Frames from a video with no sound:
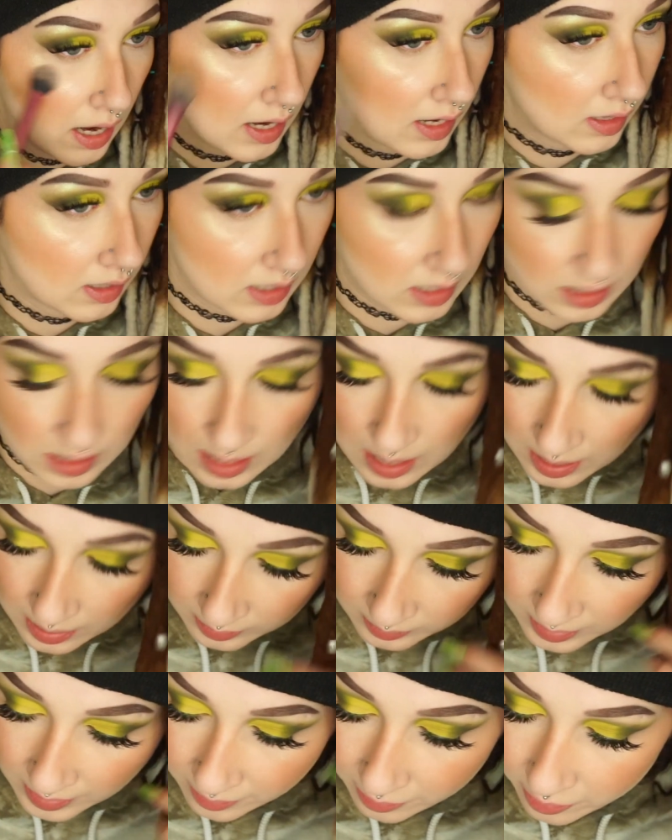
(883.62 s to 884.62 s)
alien
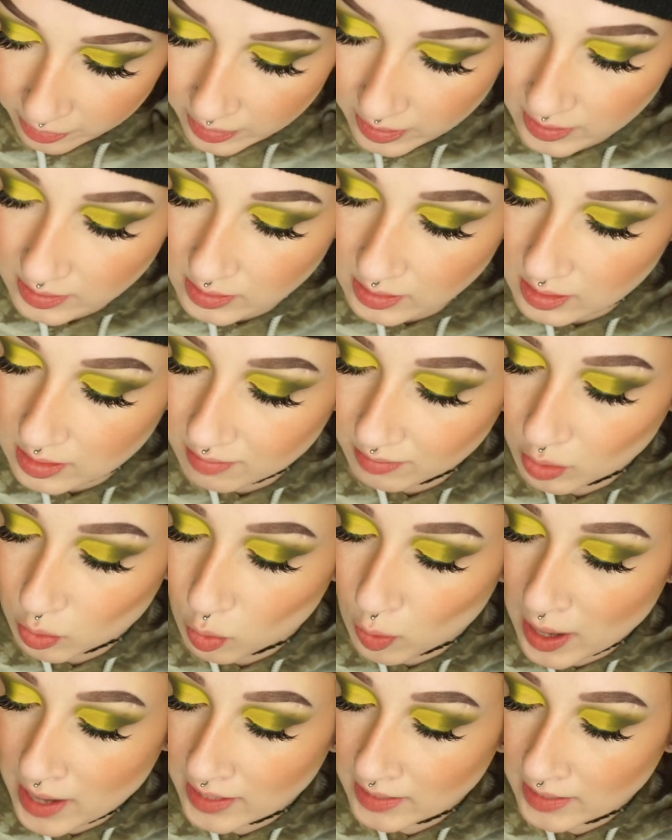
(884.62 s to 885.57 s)
highlighter and I didn't even wet